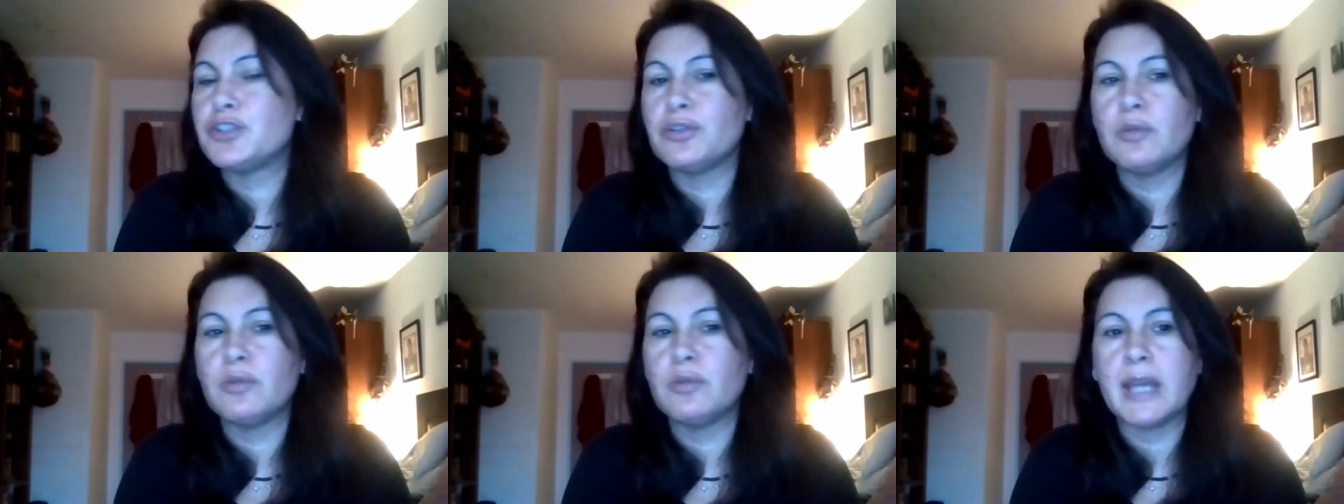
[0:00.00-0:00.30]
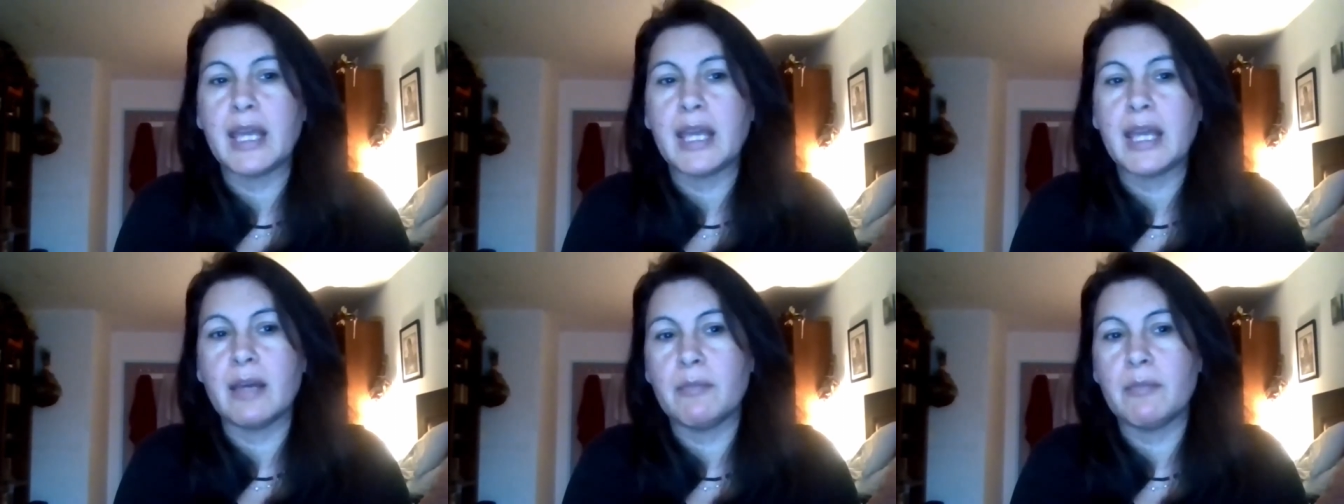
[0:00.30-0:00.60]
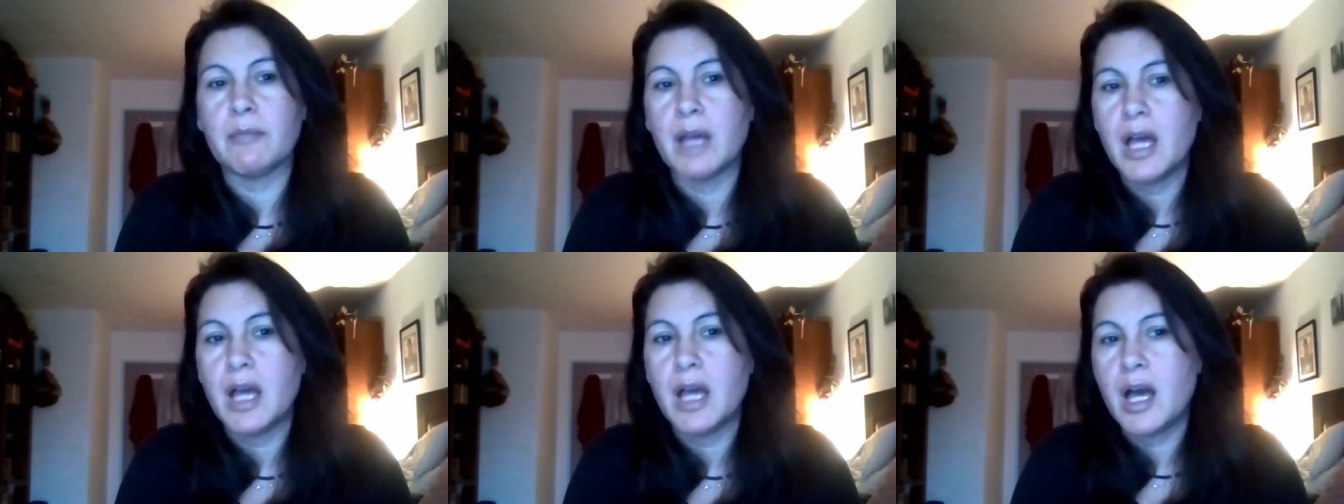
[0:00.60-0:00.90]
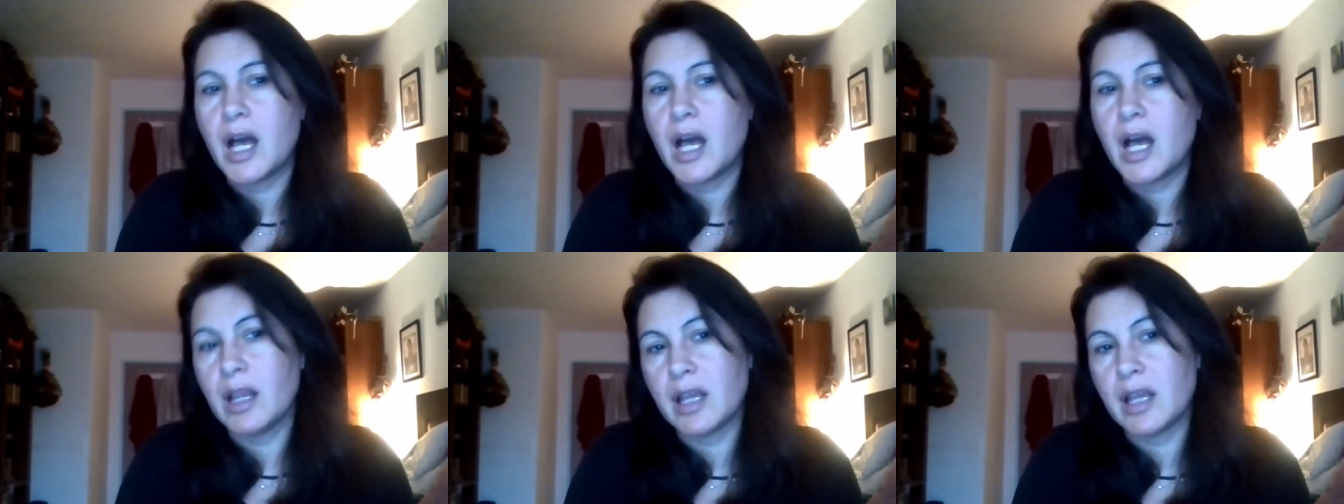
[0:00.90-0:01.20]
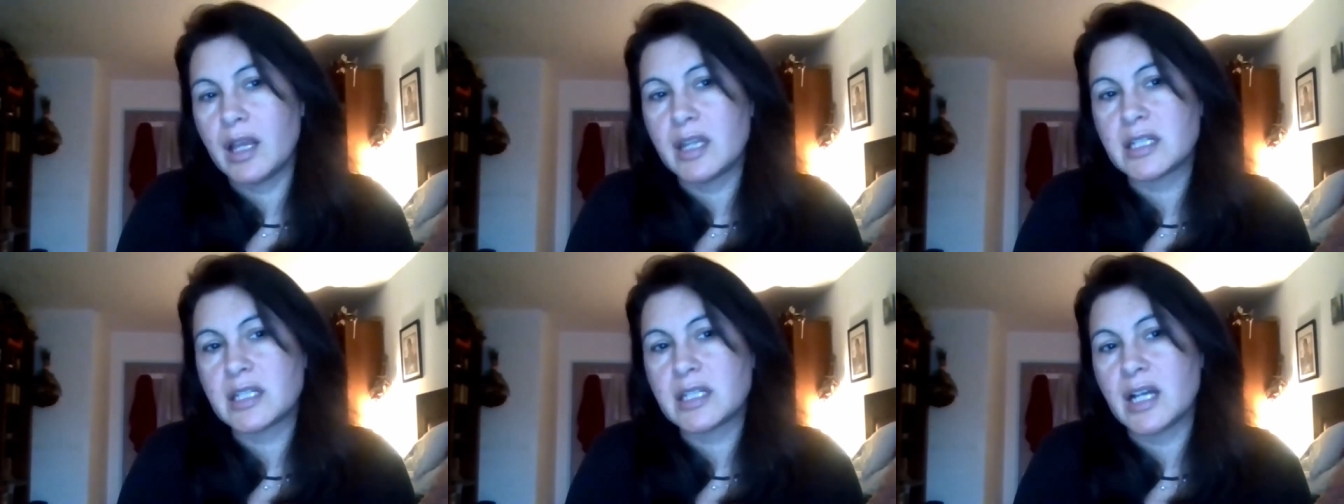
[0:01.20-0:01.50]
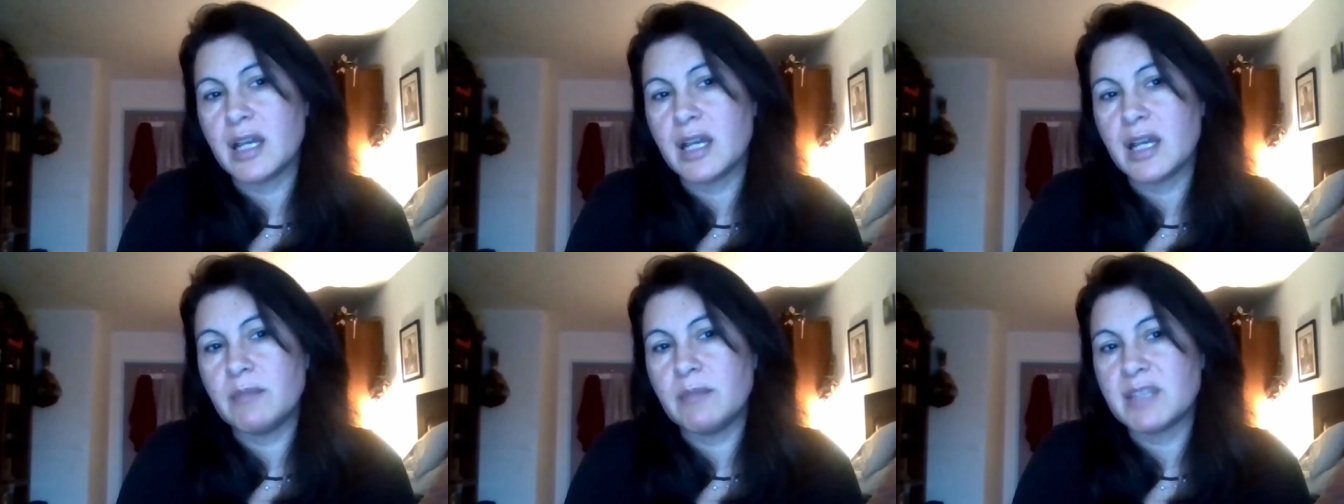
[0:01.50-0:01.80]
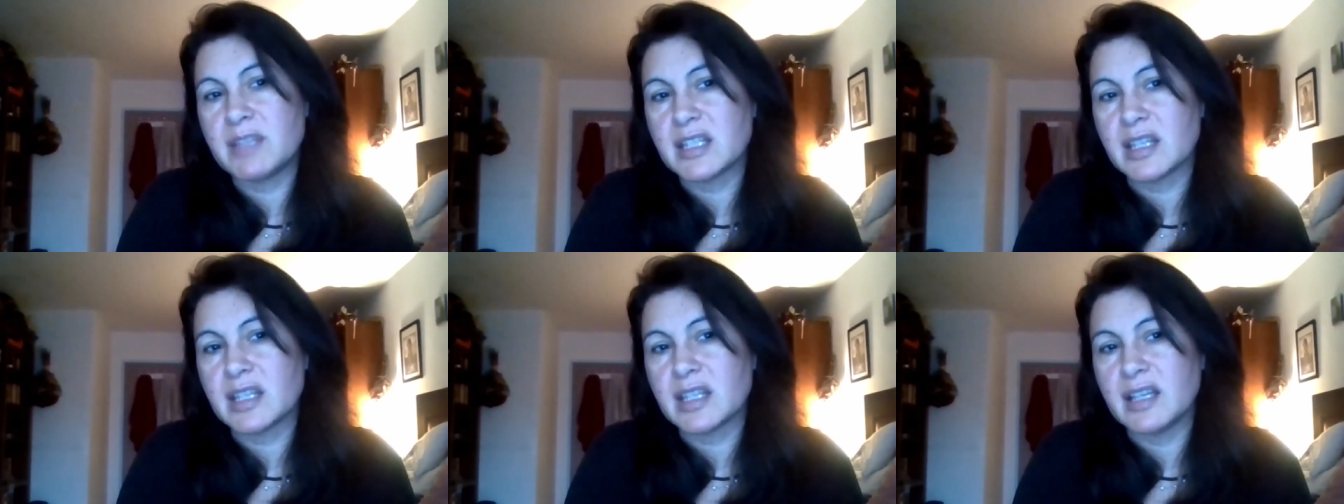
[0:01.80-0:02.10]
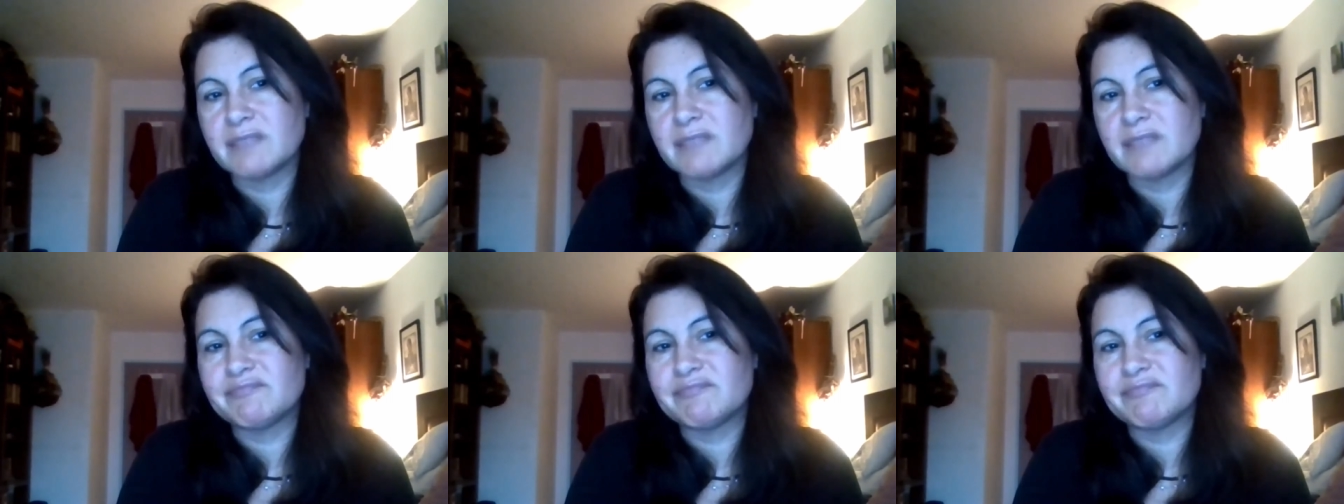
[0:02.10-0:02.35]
to him, a lot of times it's like,